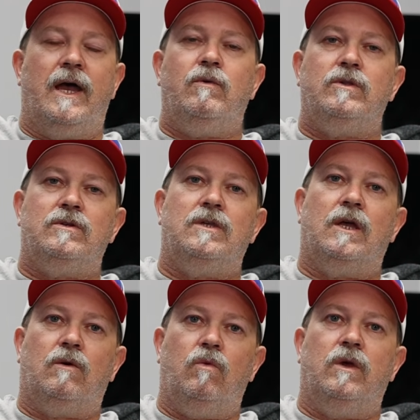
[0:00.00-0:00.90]
I would
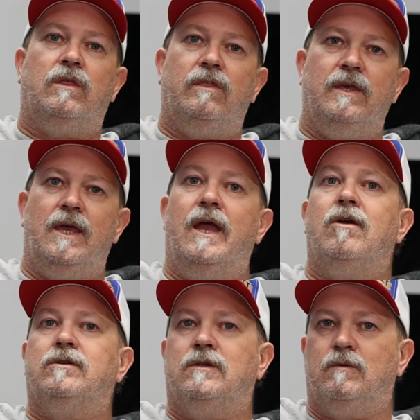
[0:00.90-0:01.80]
stick with the
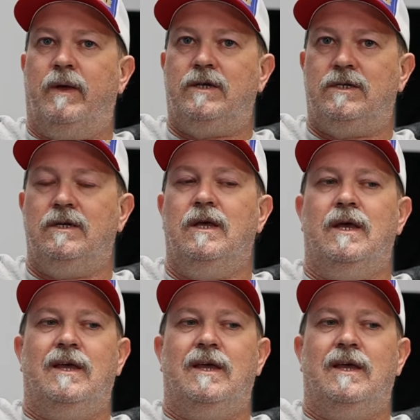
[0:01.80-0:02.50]
air suspension.